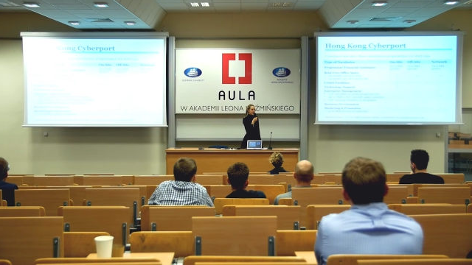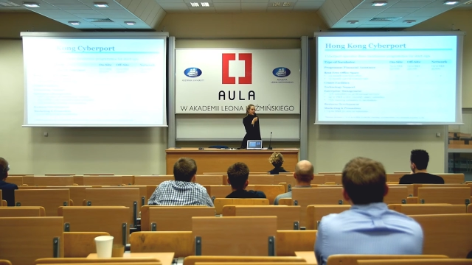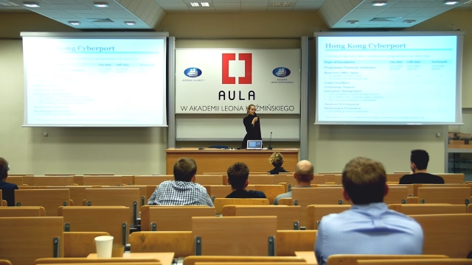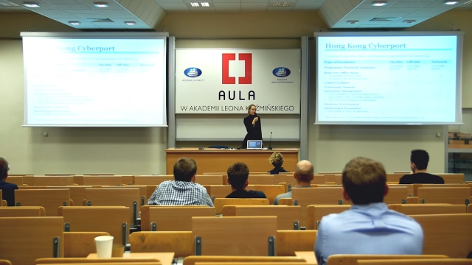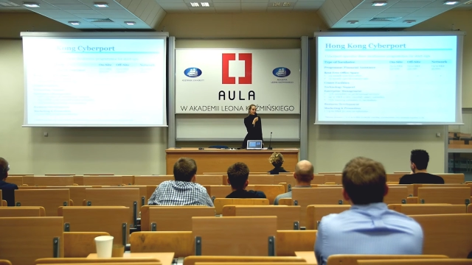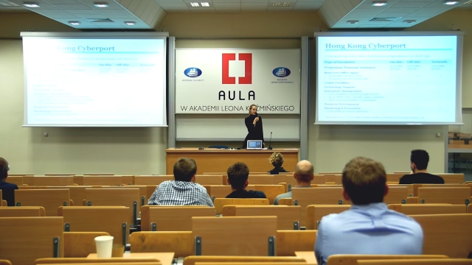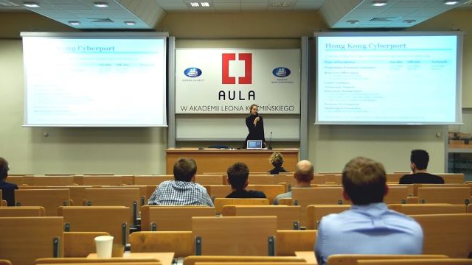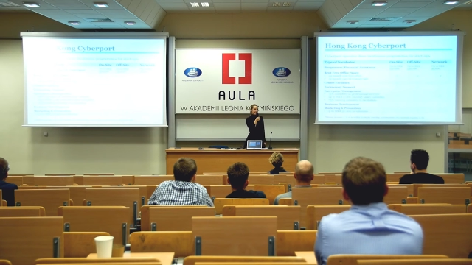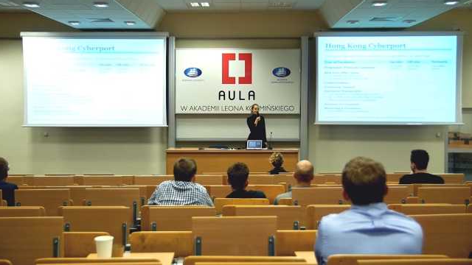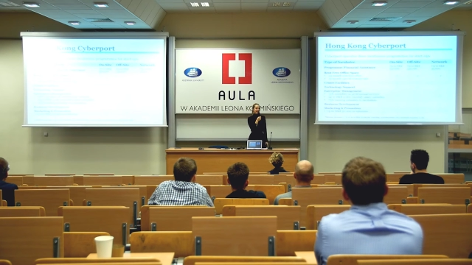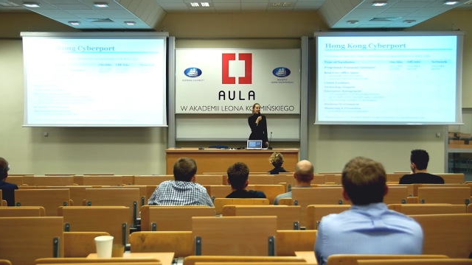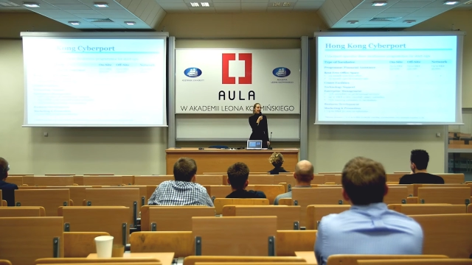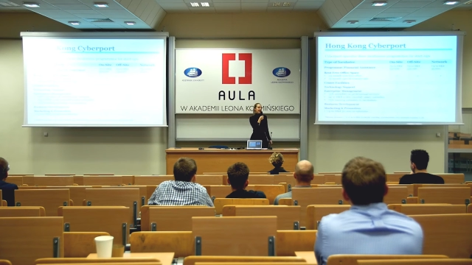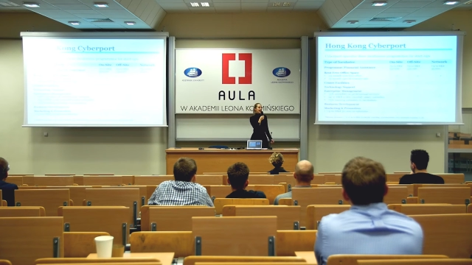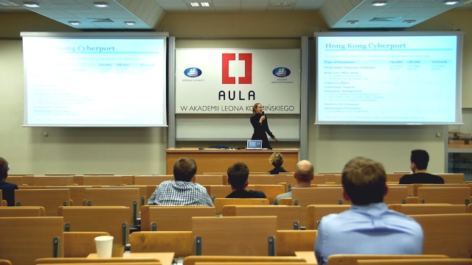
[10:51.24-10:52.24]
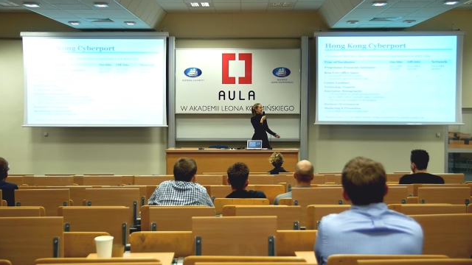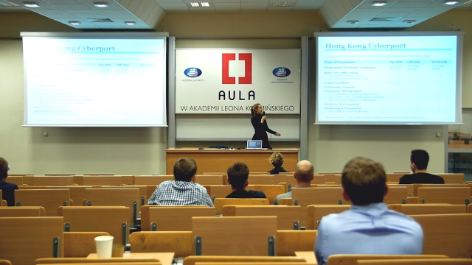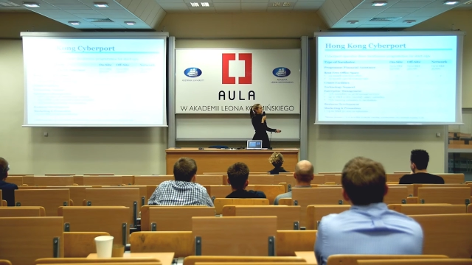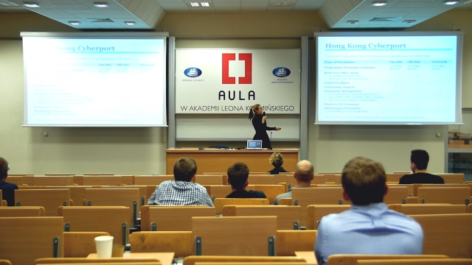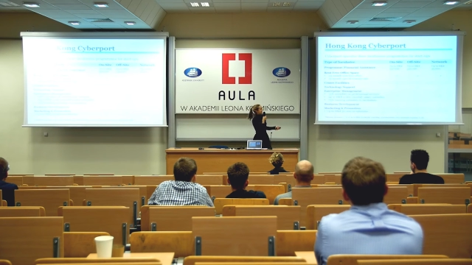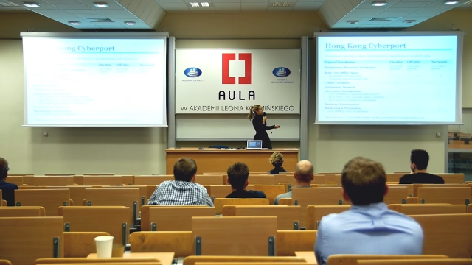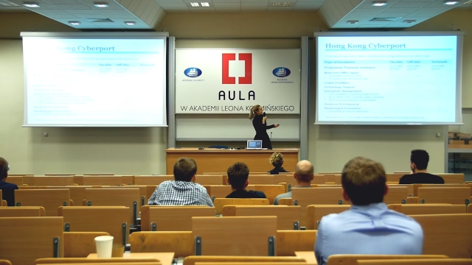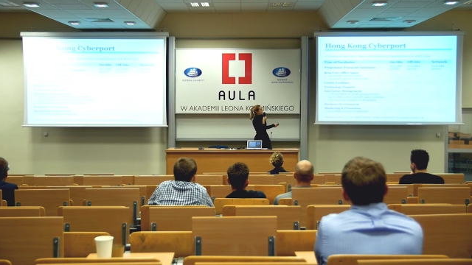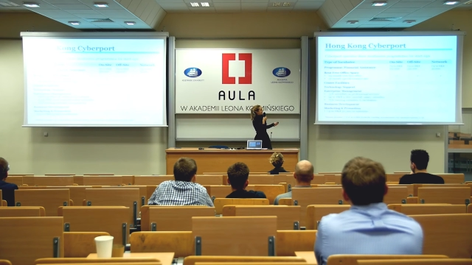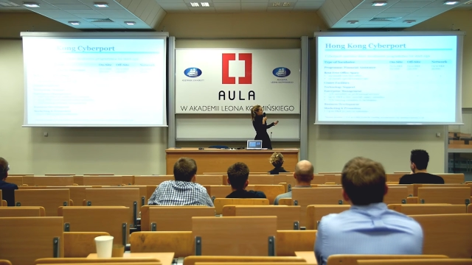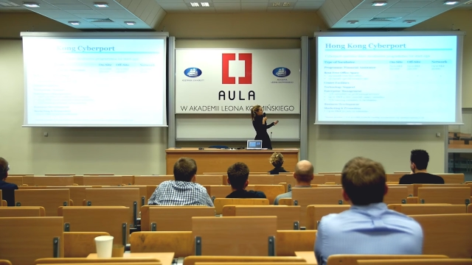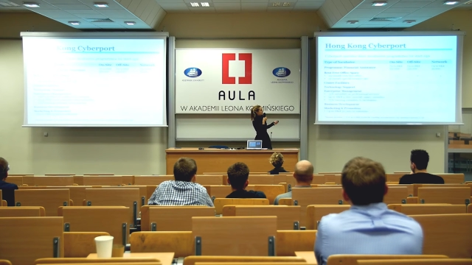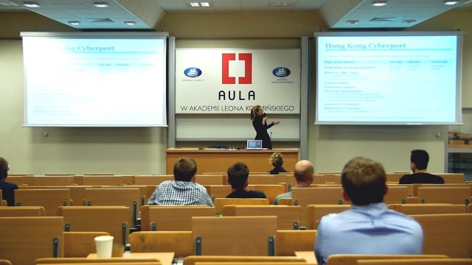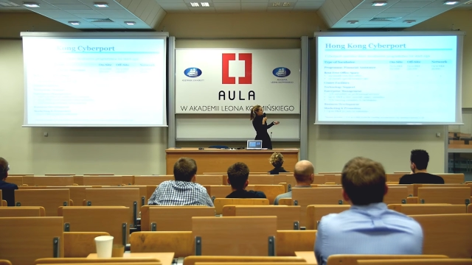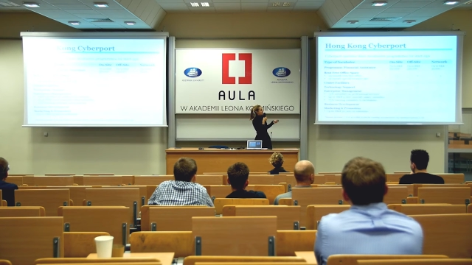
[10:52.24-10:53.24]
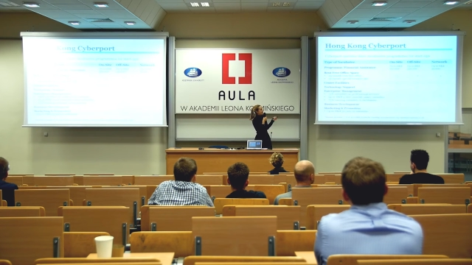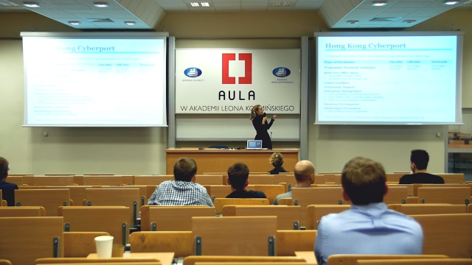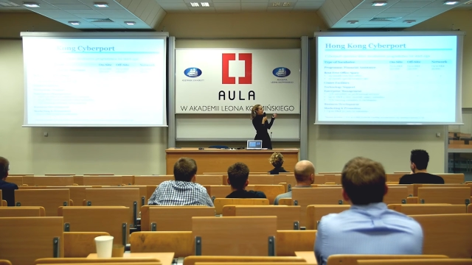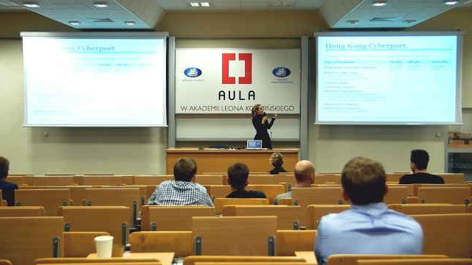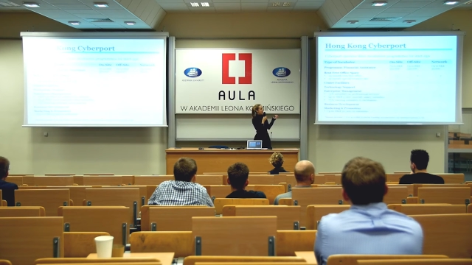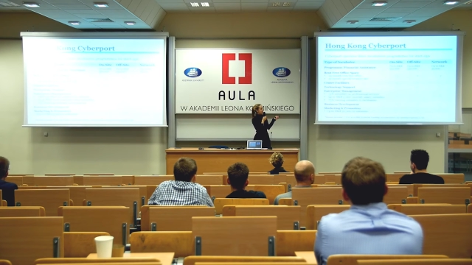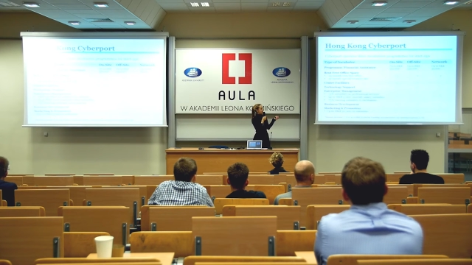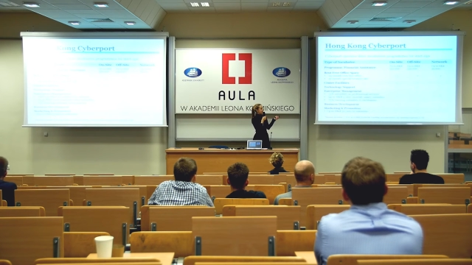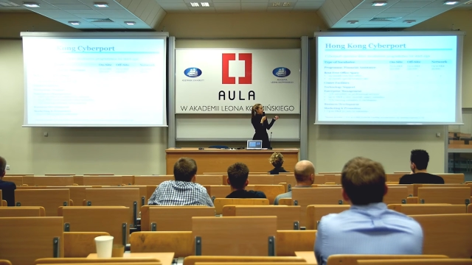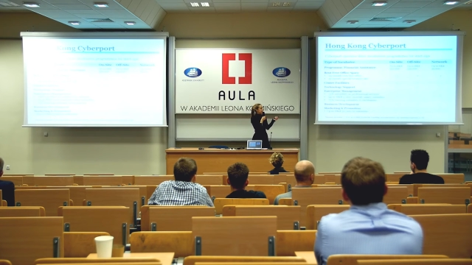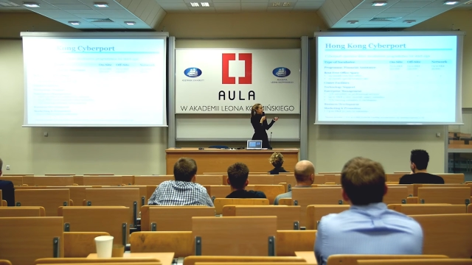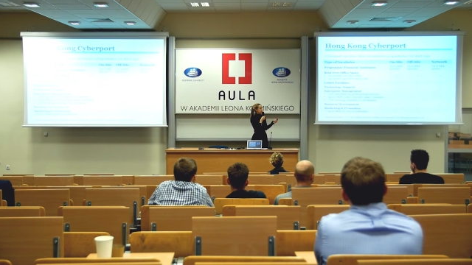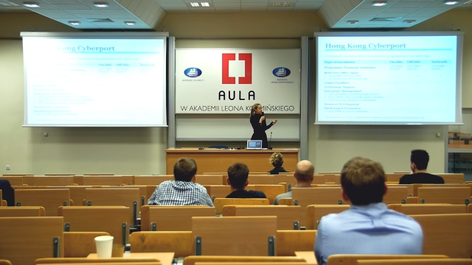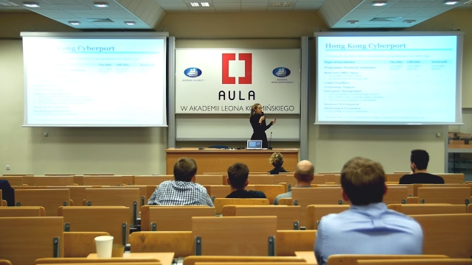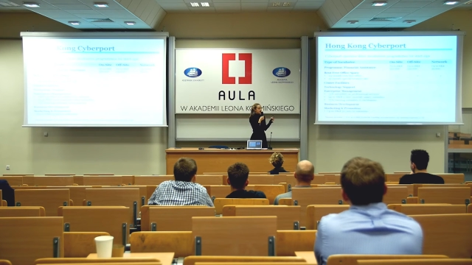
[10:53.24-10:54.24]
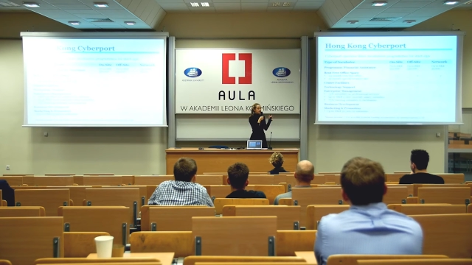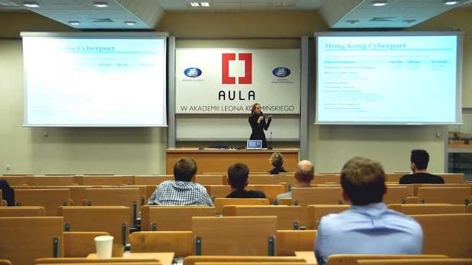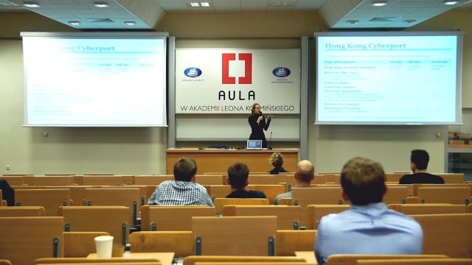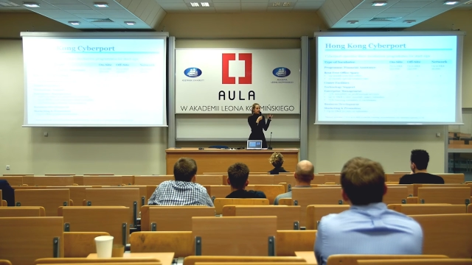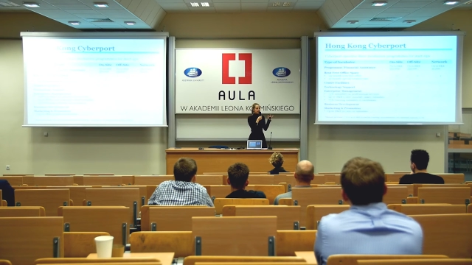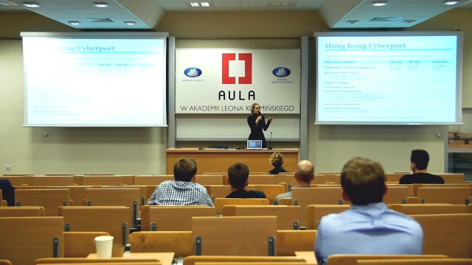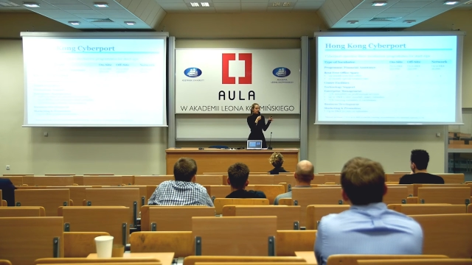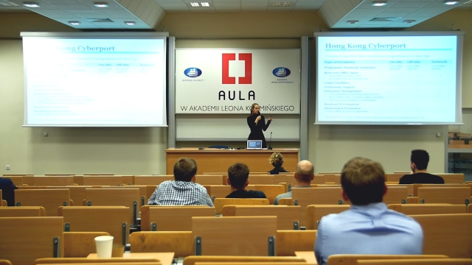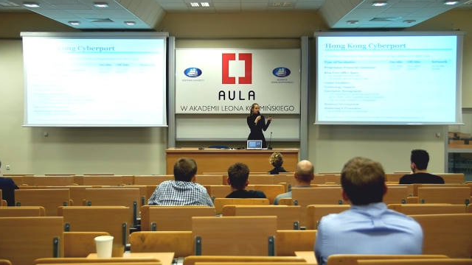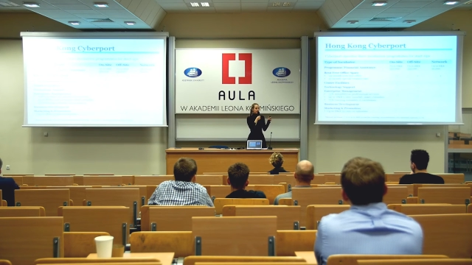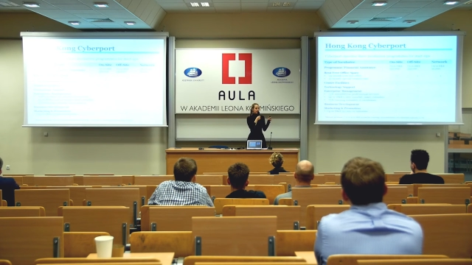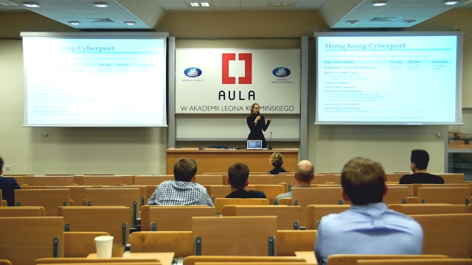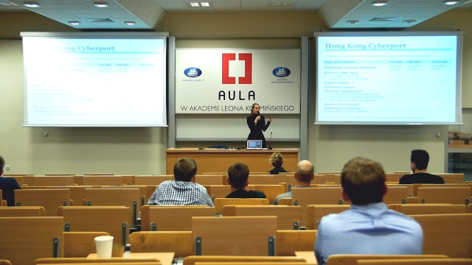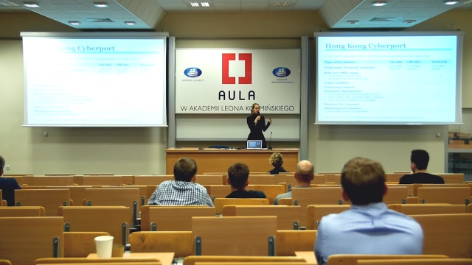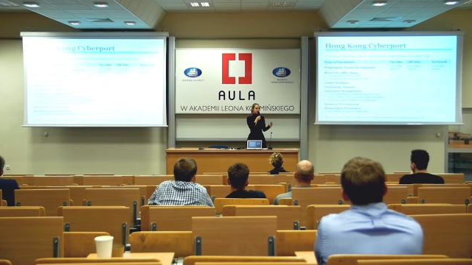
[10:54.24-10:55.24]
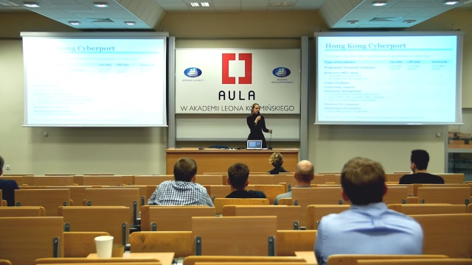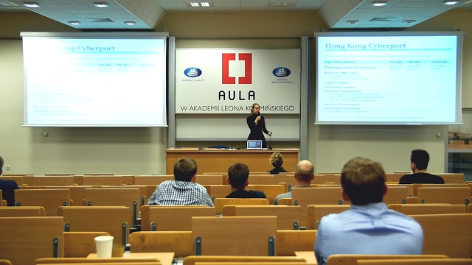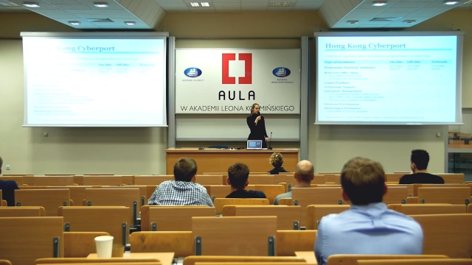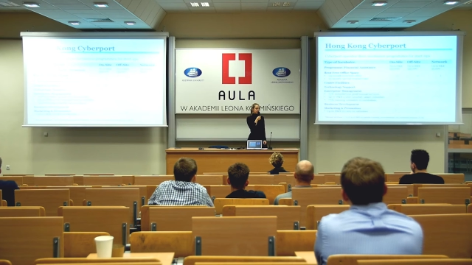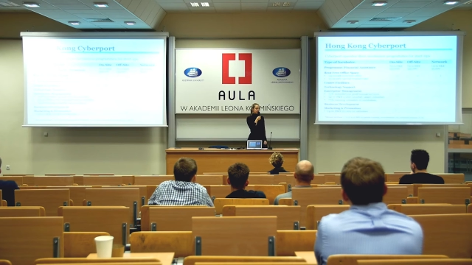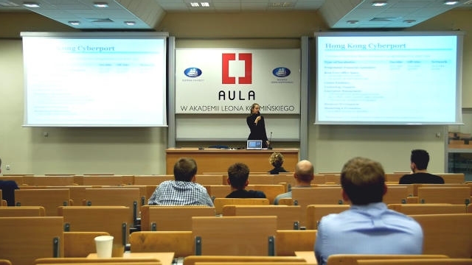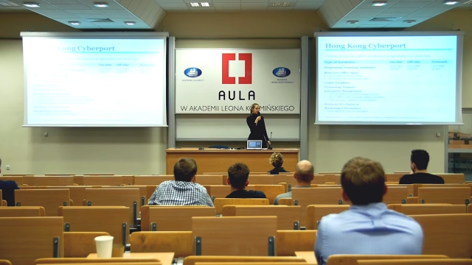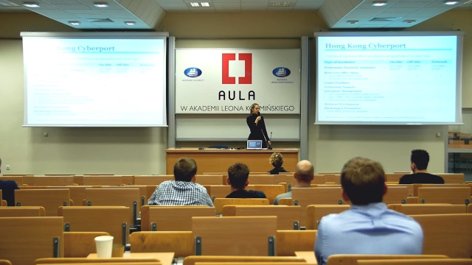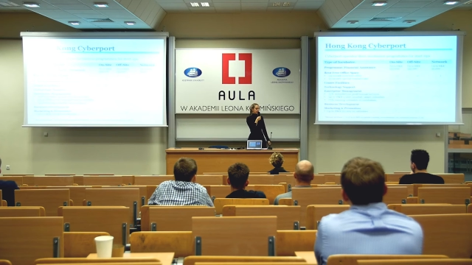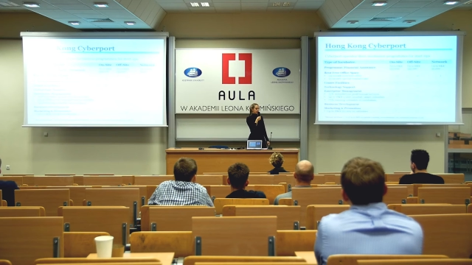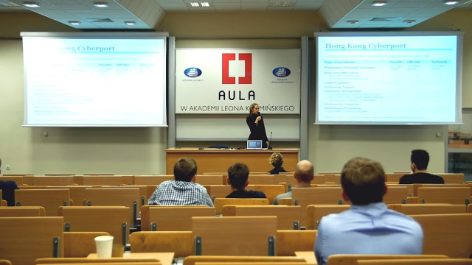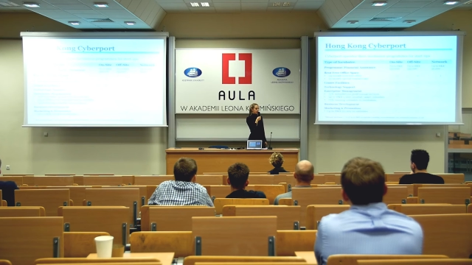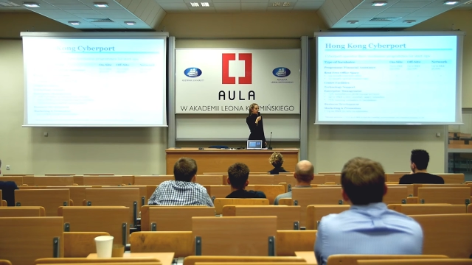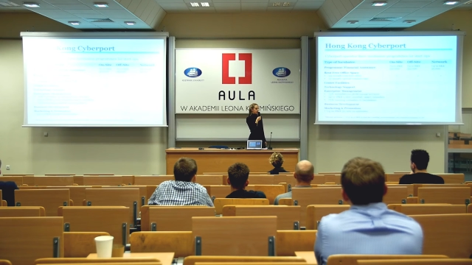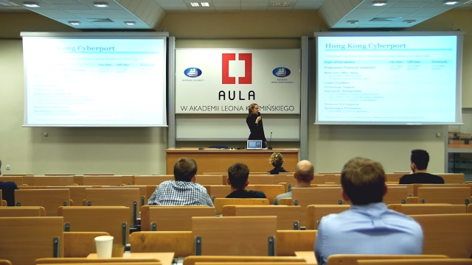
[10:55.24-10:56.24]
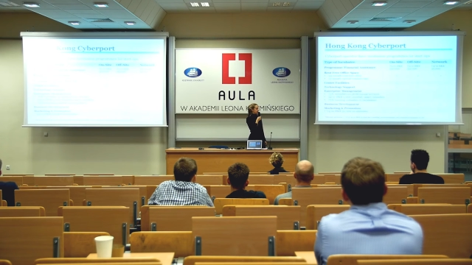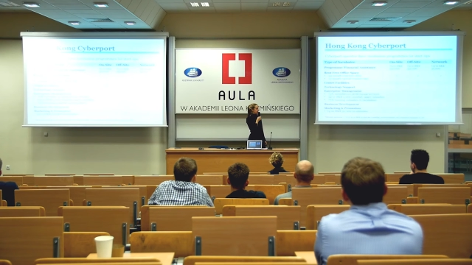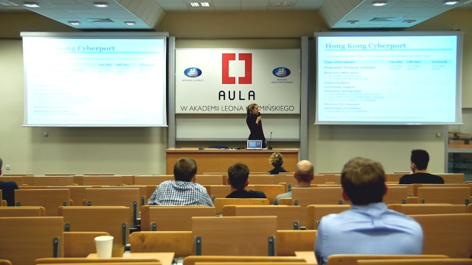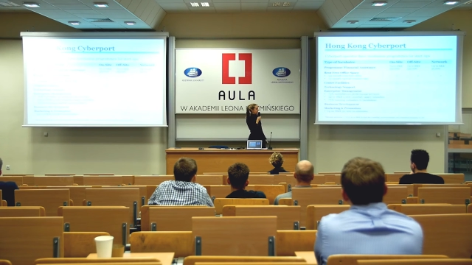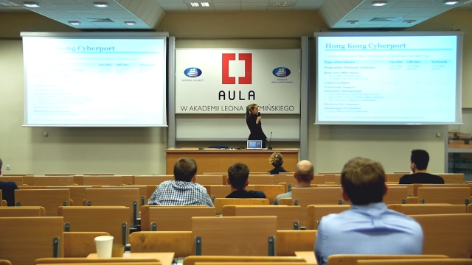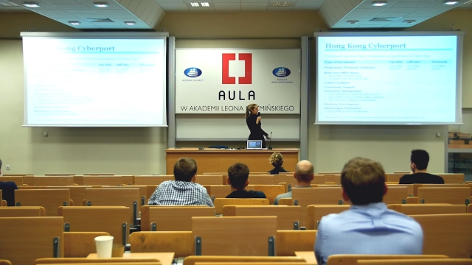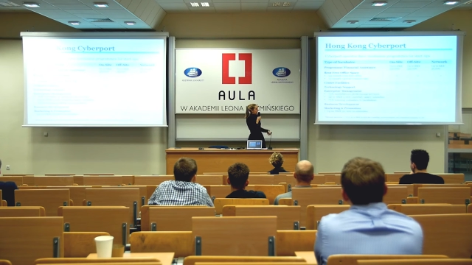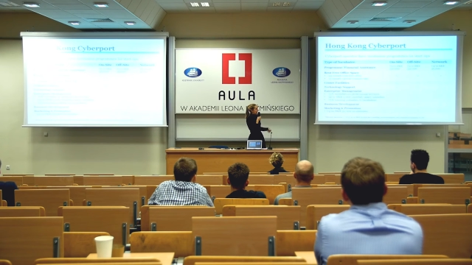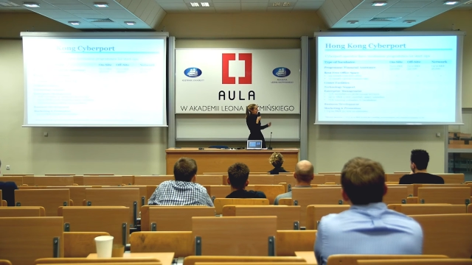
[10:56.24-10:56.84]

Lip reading: [unreadable: no face in view]